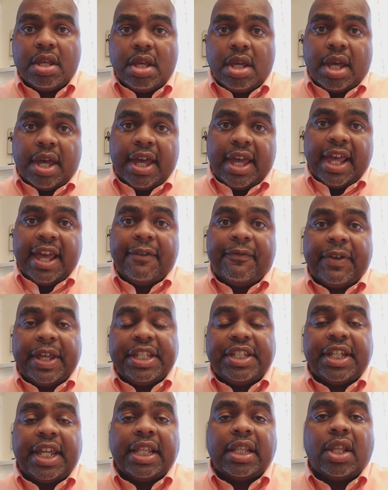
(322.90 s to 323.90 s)
An
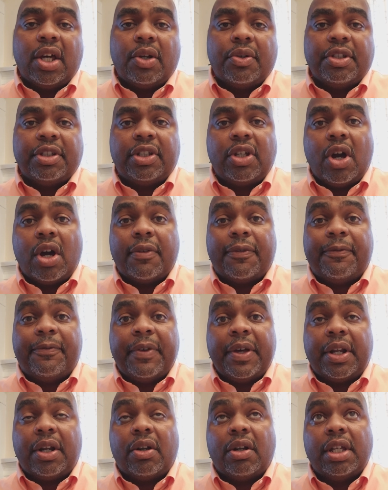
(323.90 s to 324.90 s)
FHA loan is called
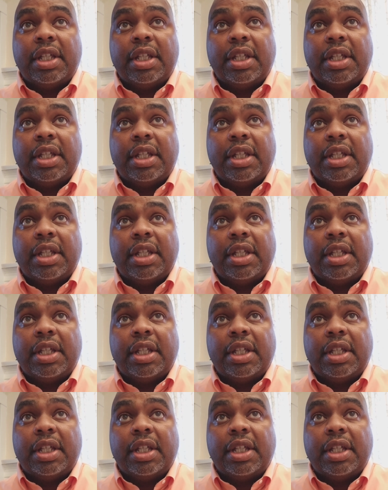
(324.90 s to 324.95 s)
federal.